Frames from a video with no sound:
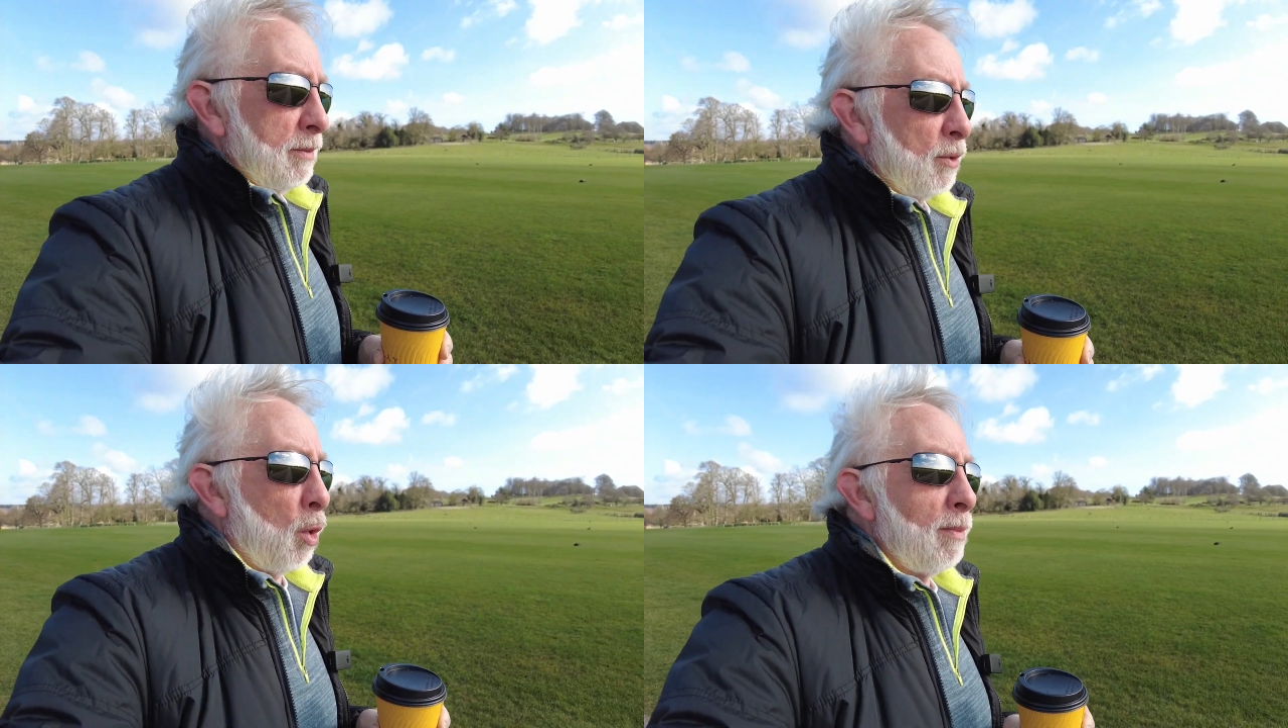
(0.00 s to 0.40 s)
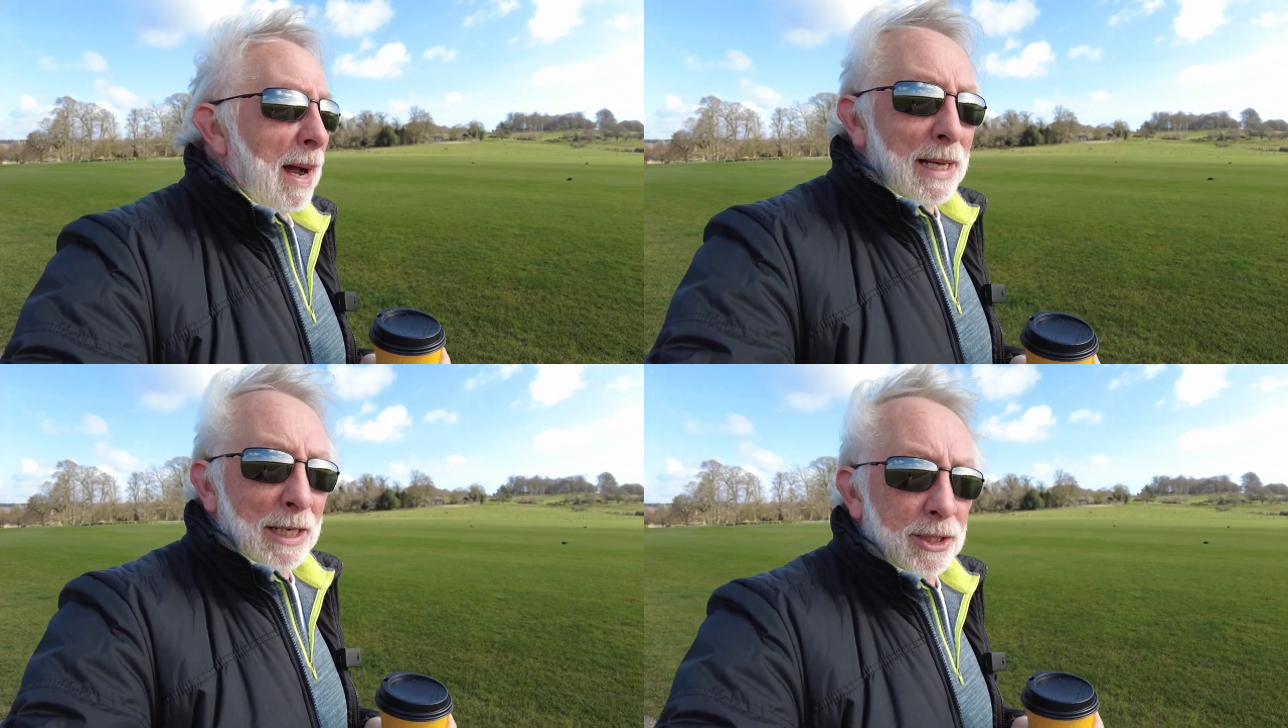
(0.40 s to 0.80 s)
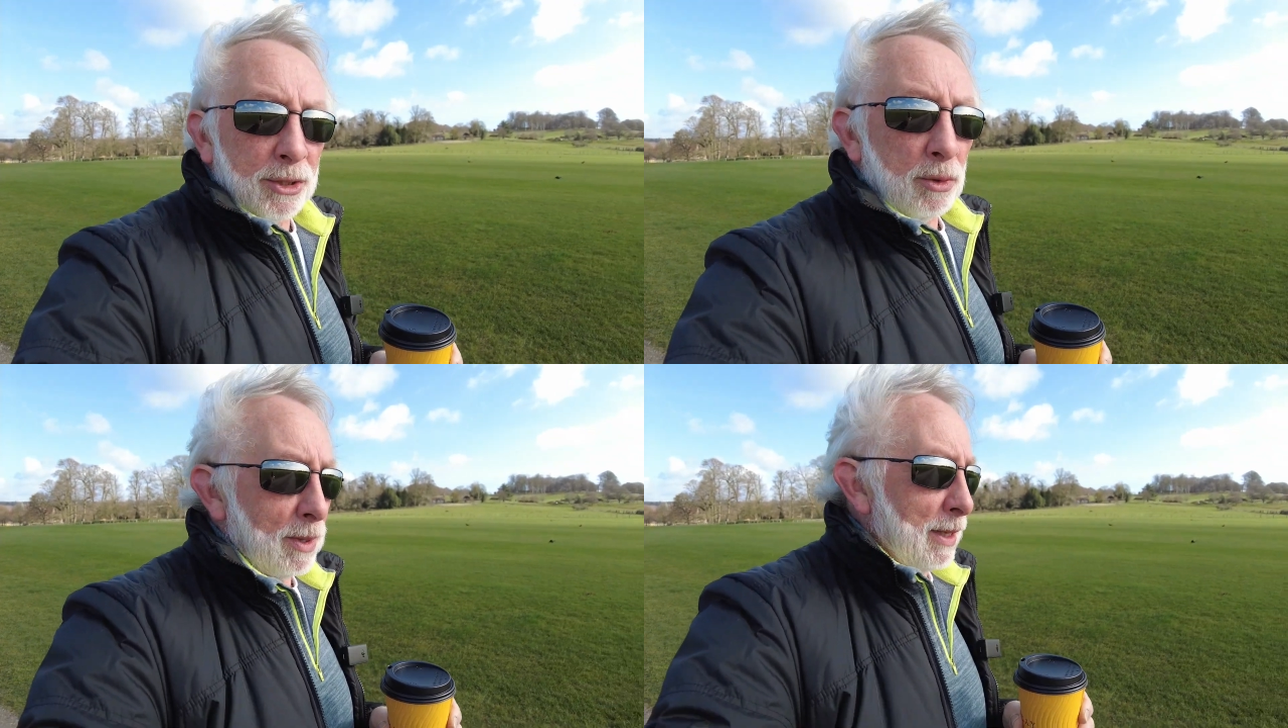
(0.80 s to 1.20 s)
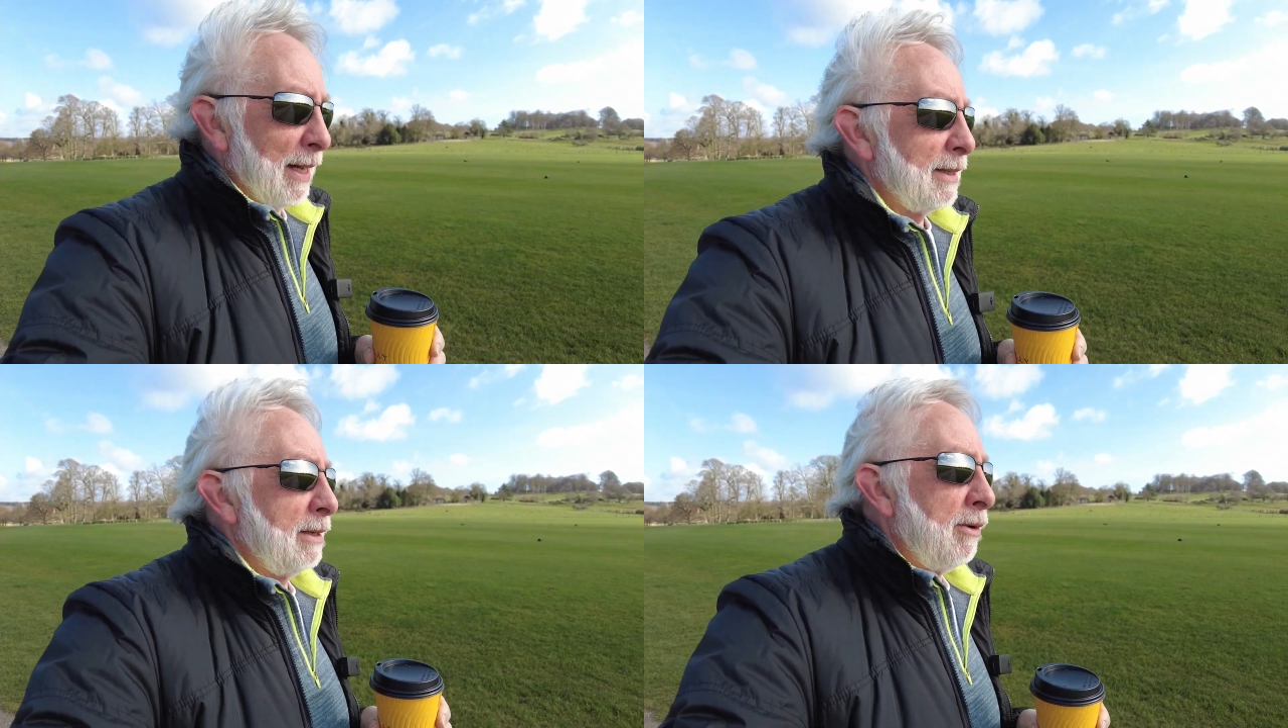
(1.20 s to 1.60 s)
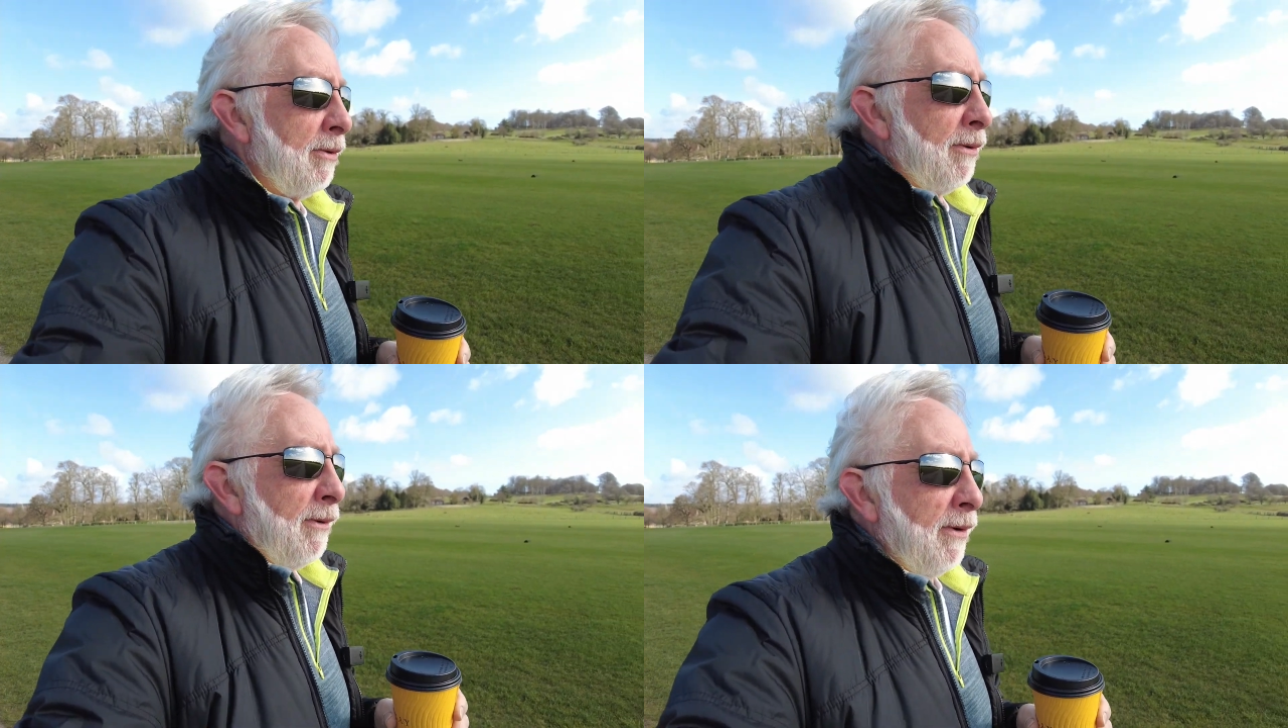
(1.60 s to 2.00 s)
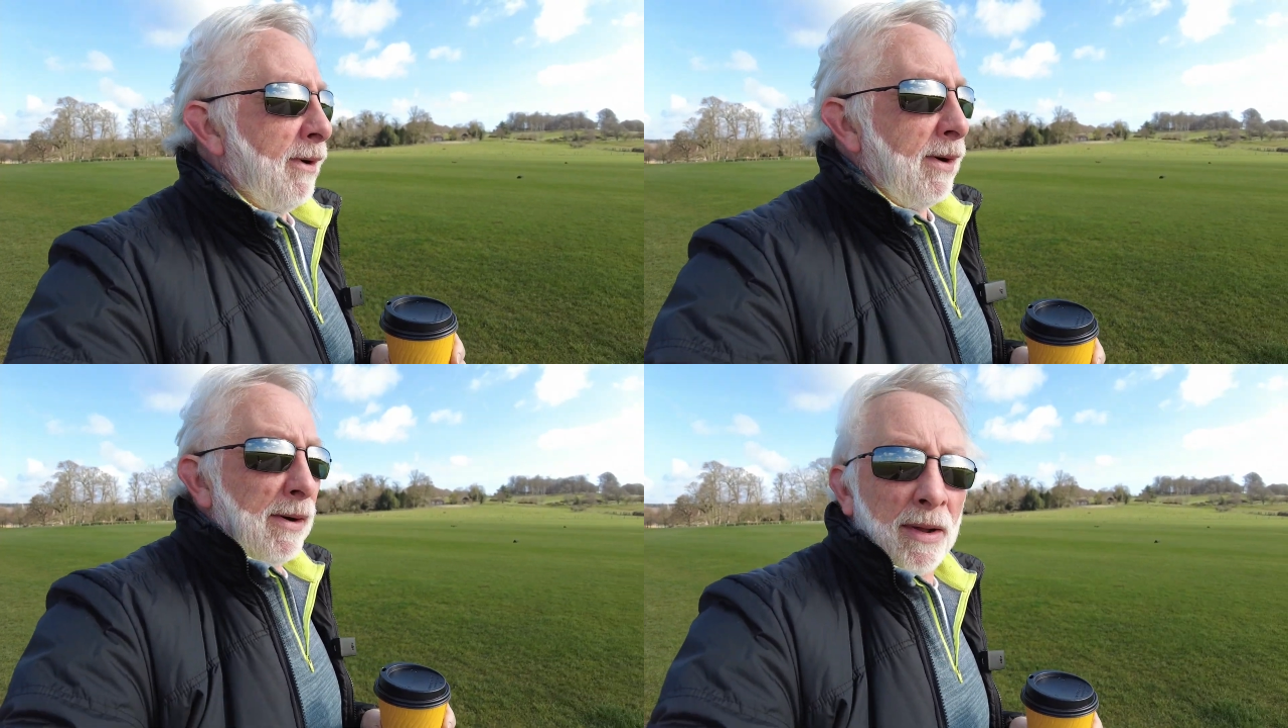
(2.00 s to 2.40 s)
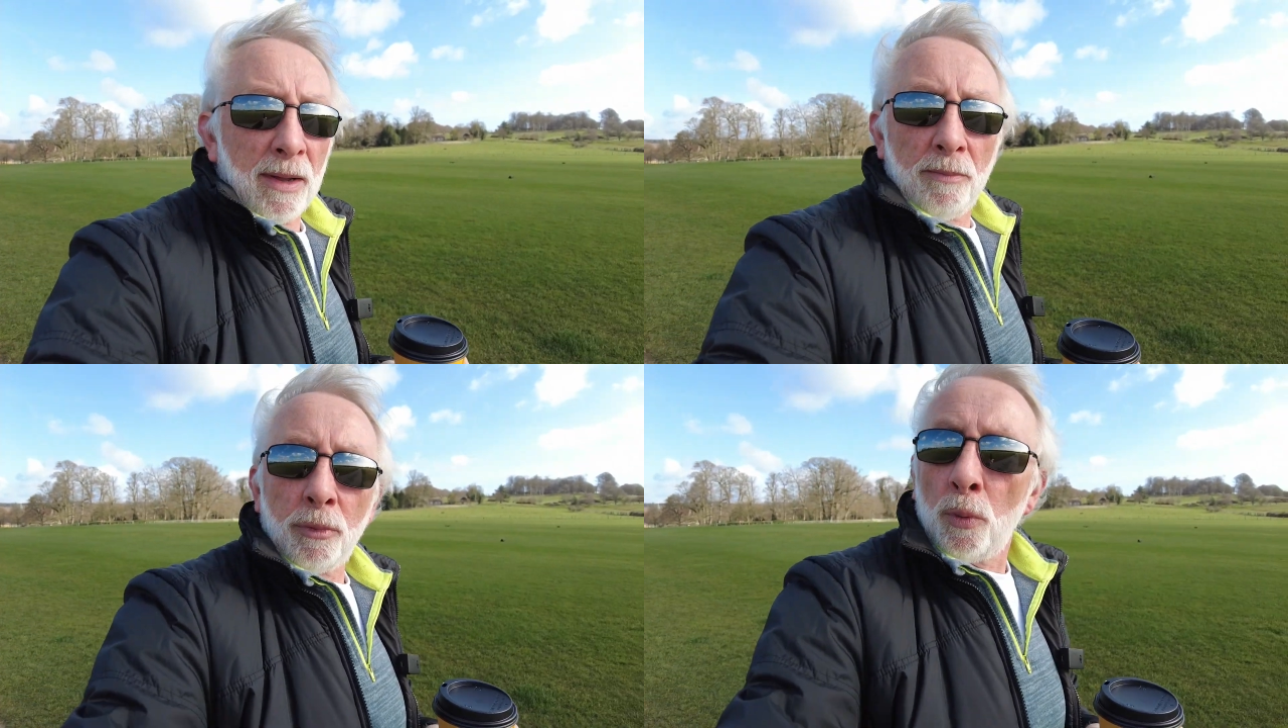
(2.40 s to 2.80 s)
or mainly to do with that. But